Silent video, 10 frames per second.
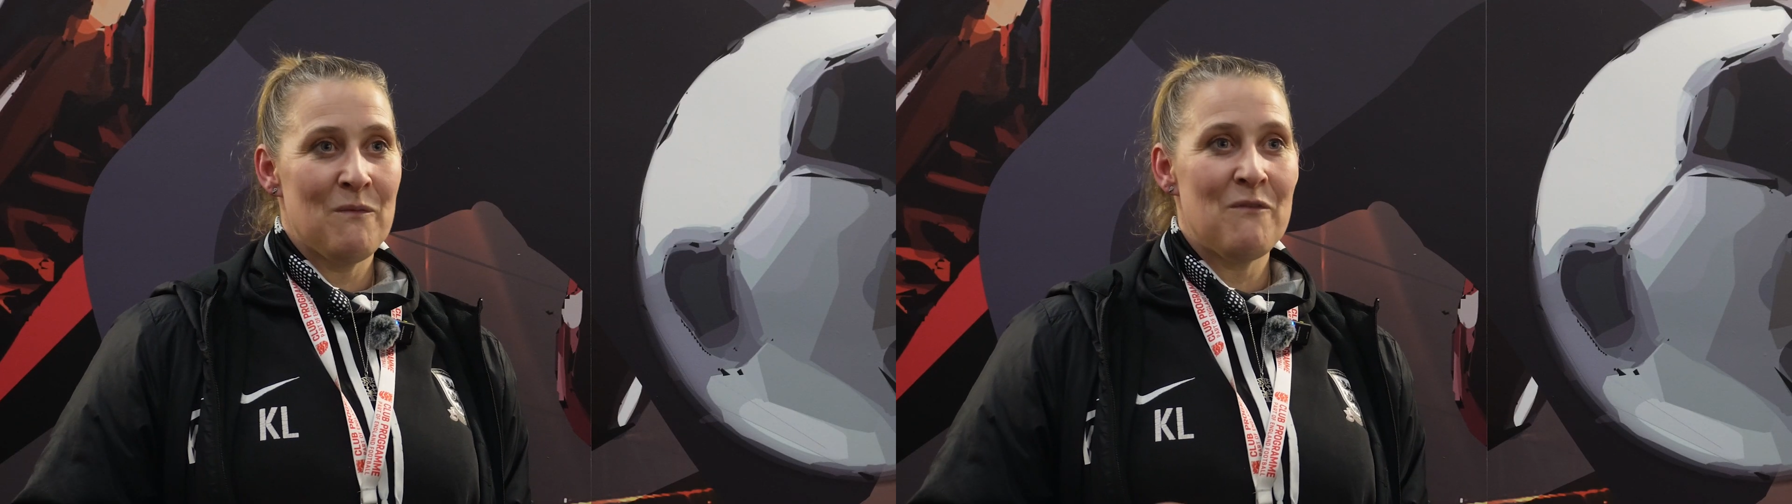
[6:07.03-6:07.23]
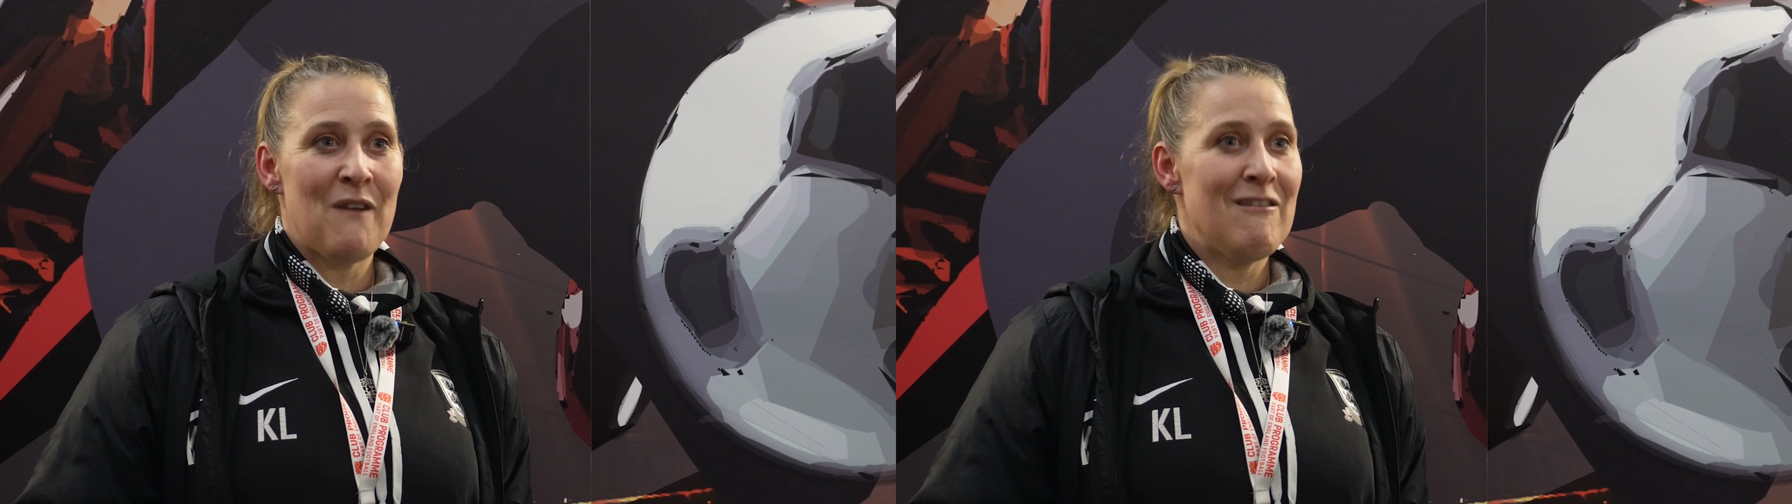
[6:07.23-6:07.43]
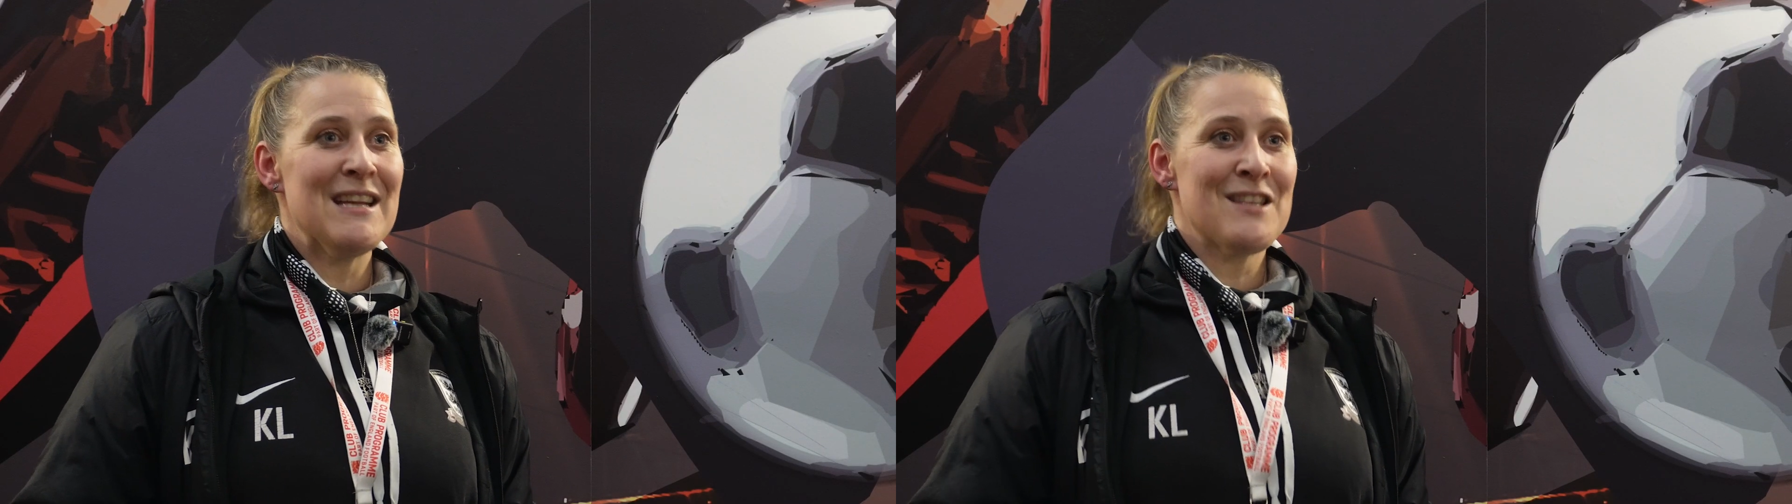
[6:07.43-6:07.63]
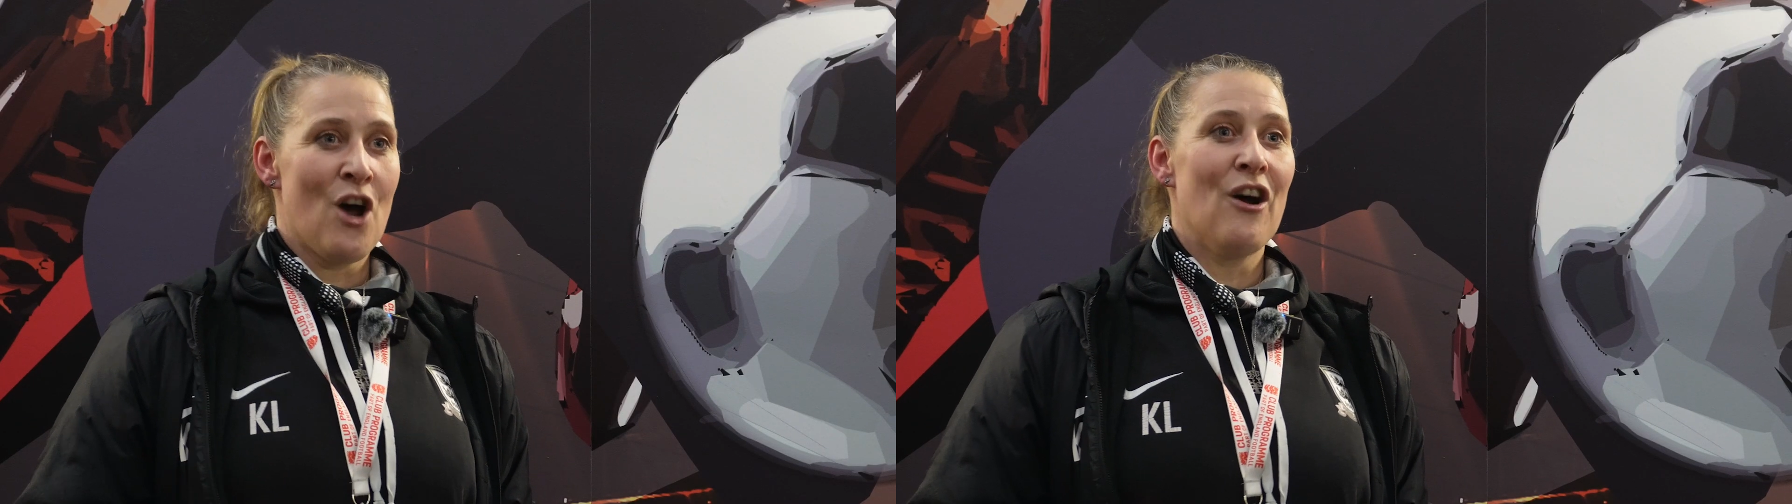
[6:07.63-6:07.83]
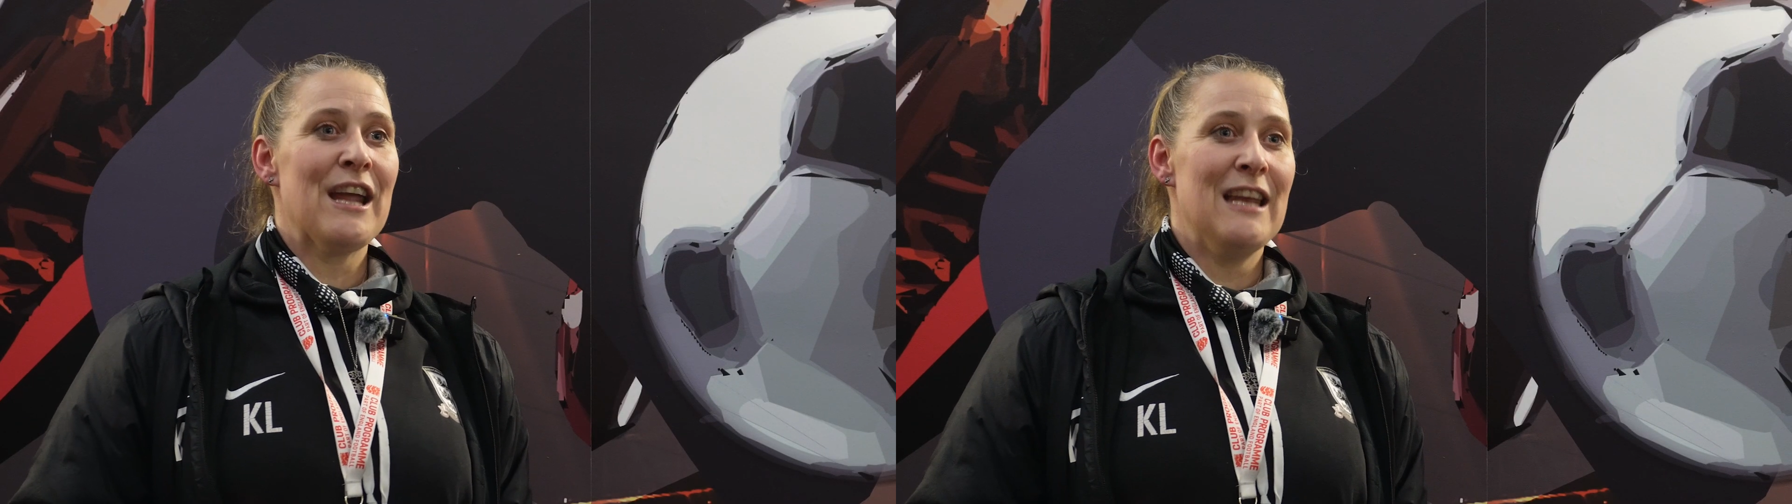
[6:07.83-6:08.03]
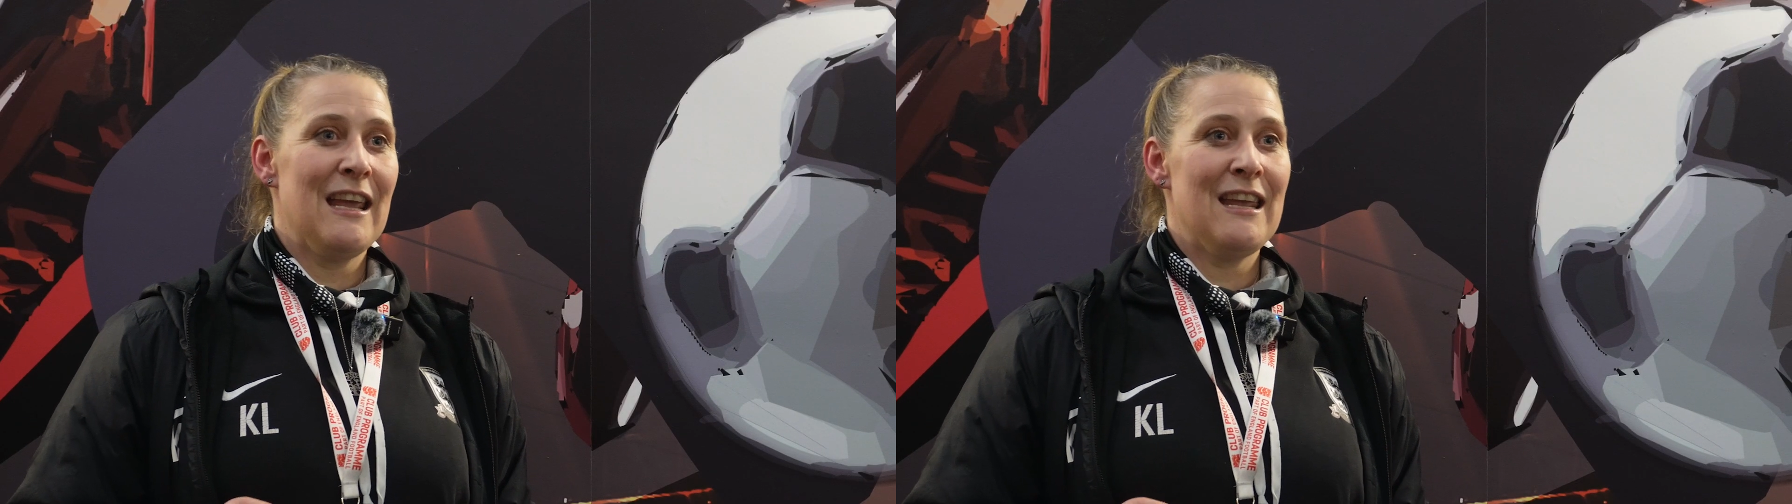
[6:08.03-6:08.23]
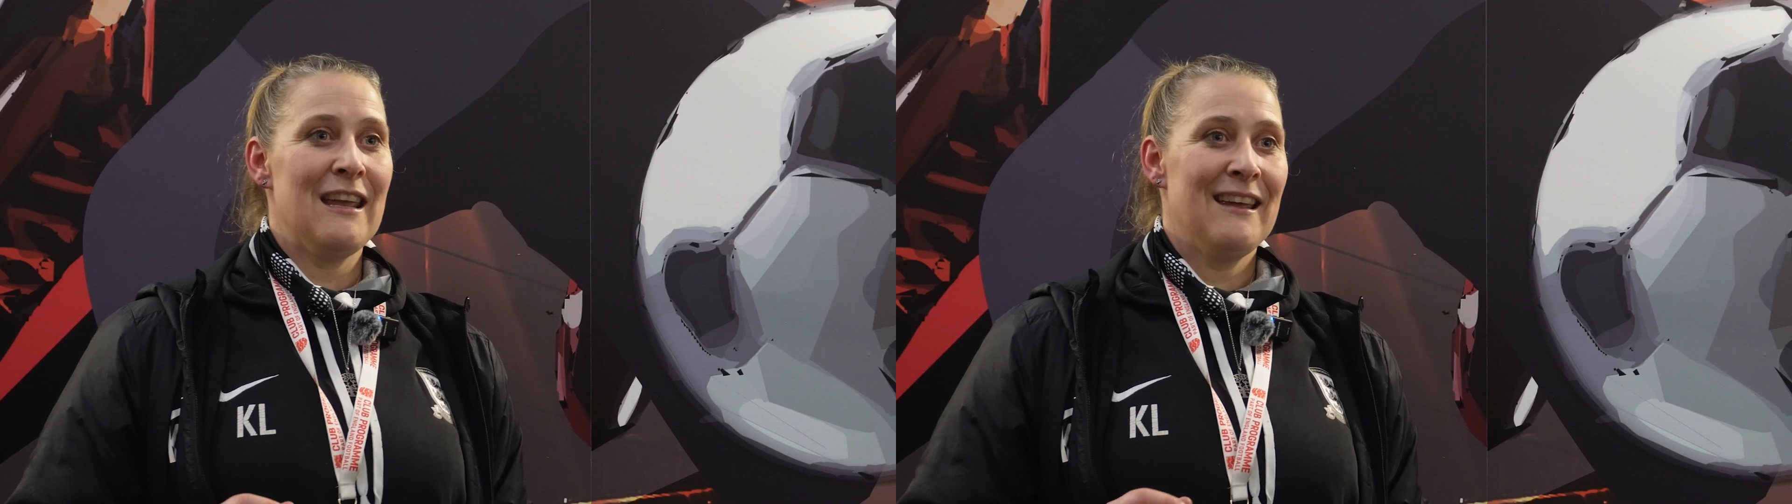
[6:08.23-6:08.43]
very tiny,